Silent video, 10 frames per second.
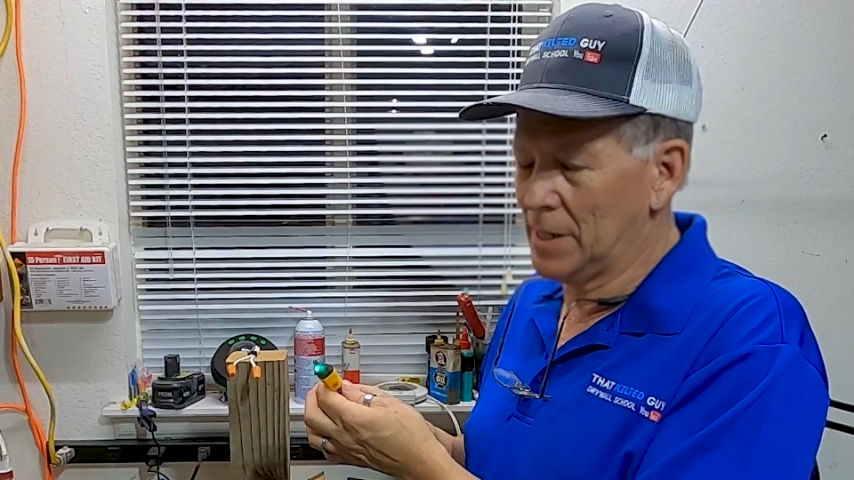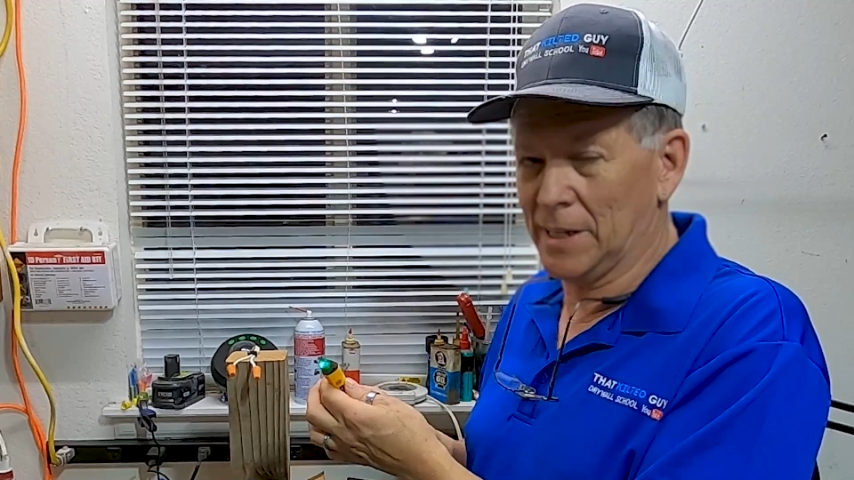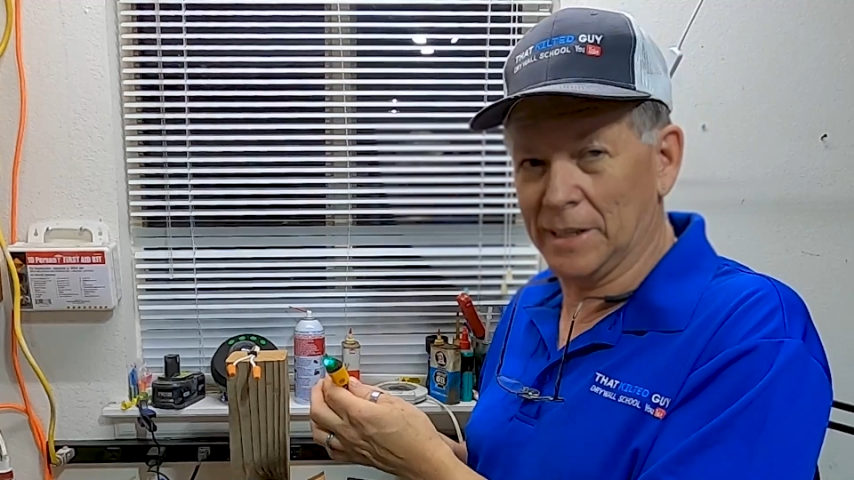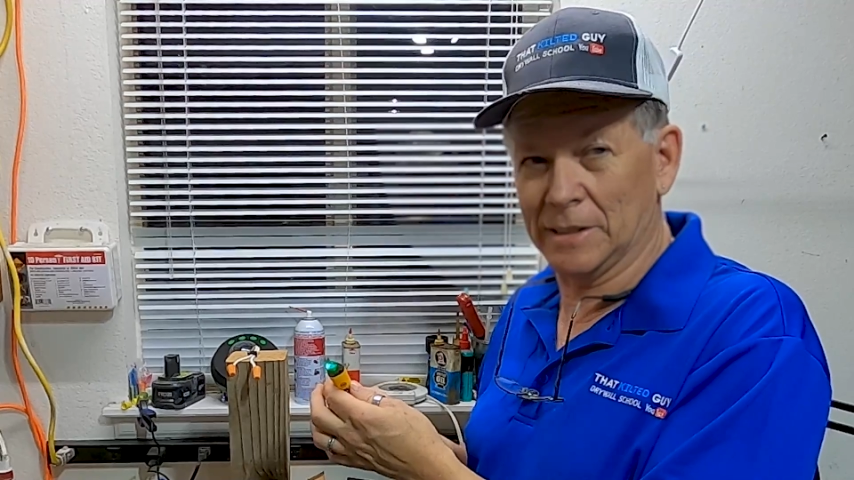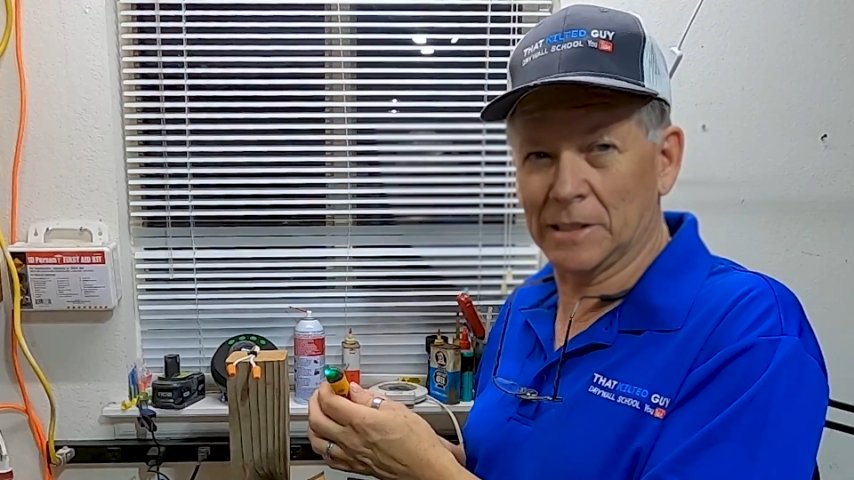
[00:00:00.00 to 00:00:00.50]

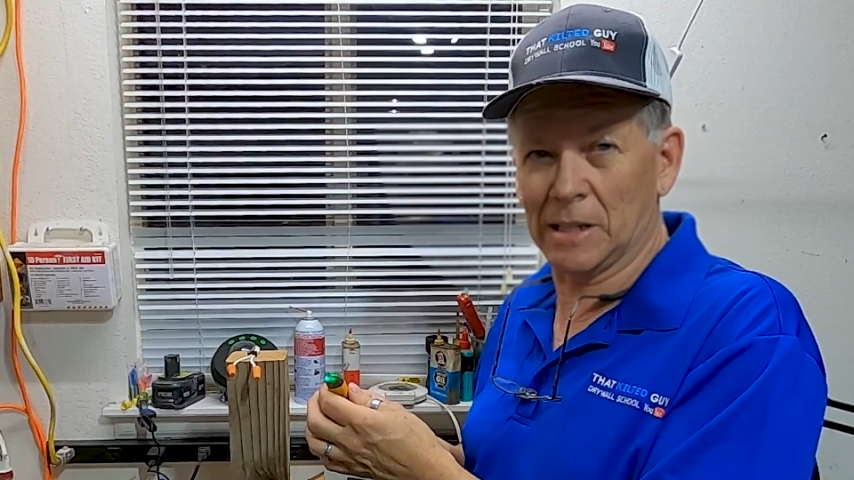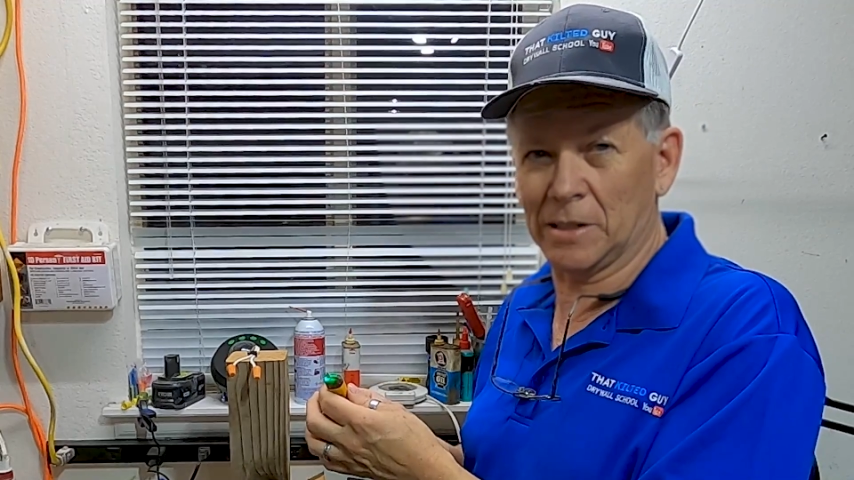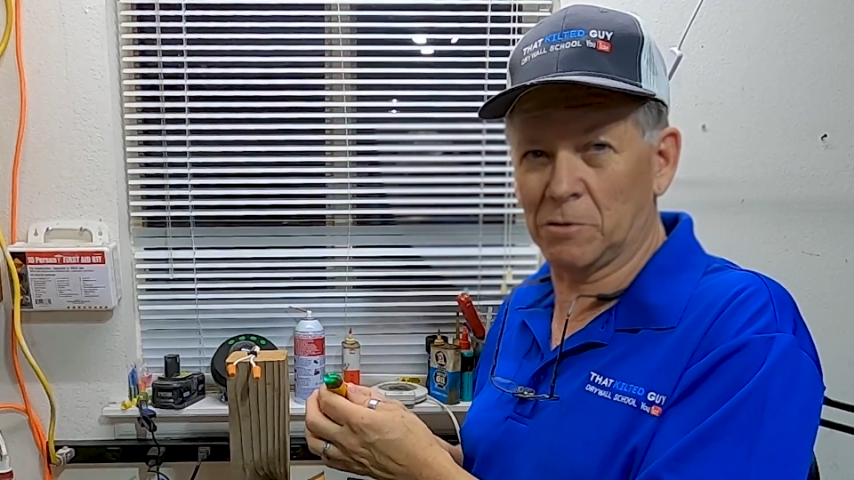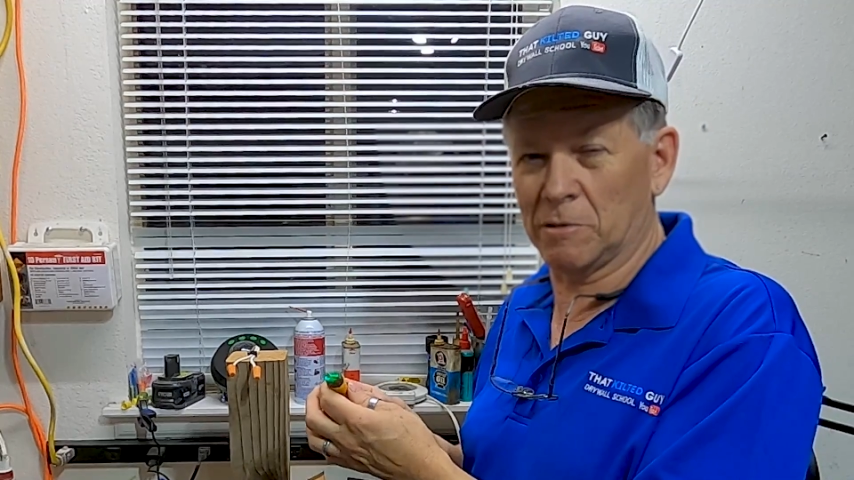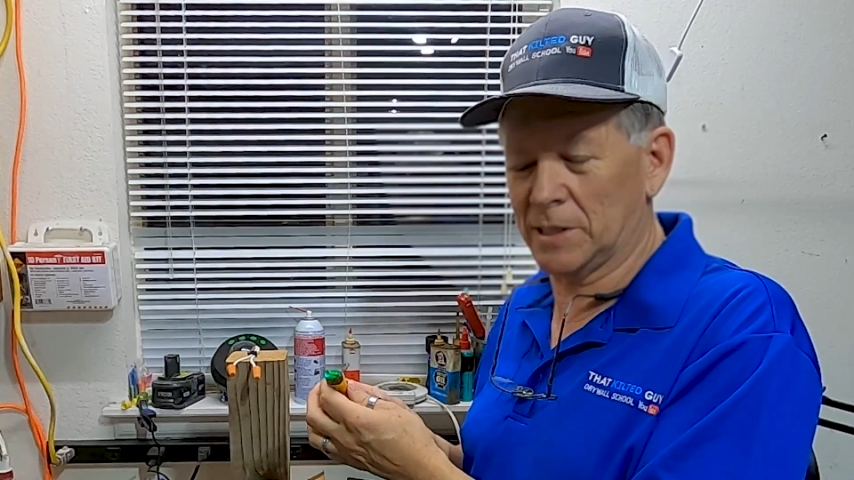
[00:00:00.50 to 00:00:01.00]
It is
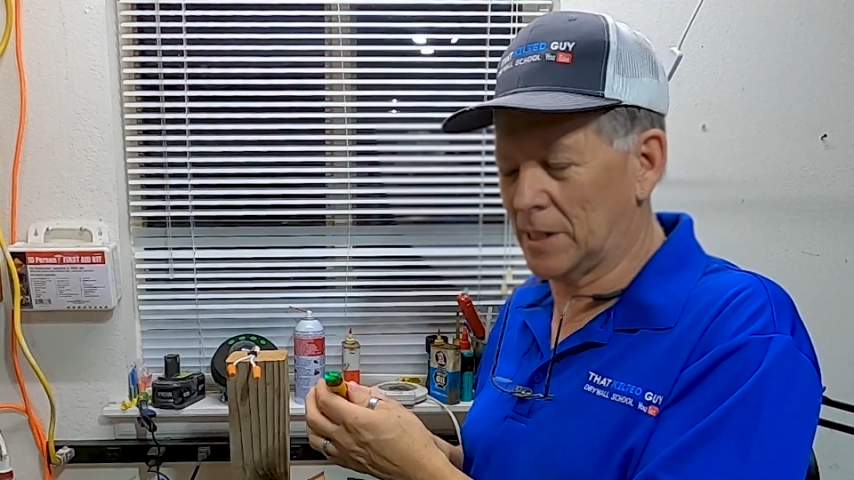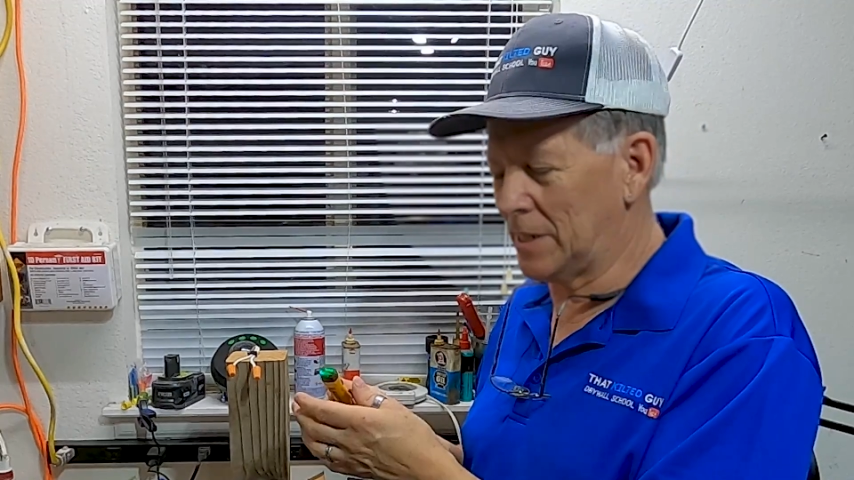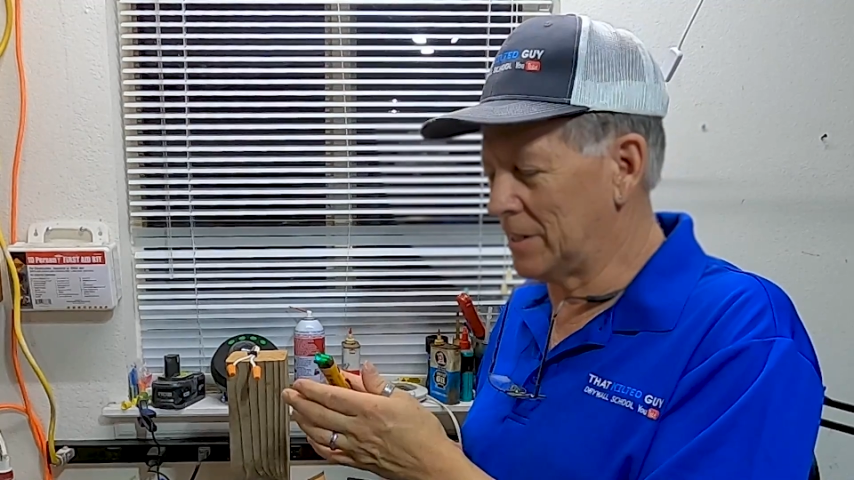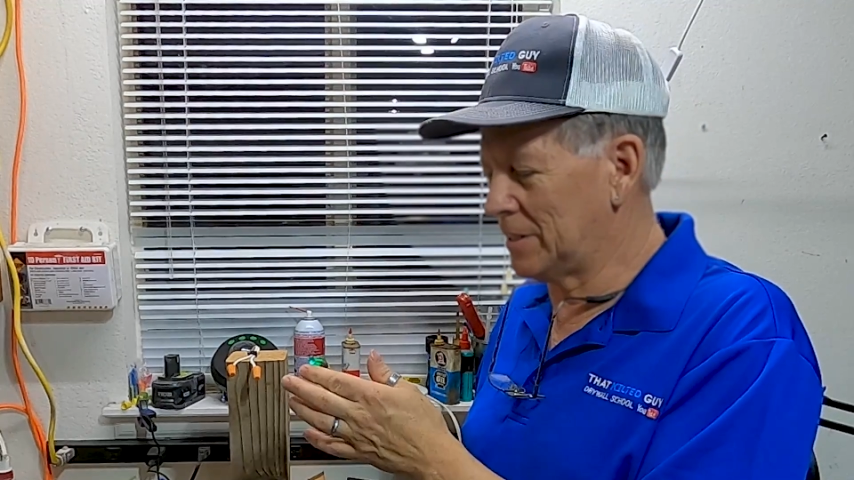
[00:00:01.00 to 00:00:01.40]
electricity.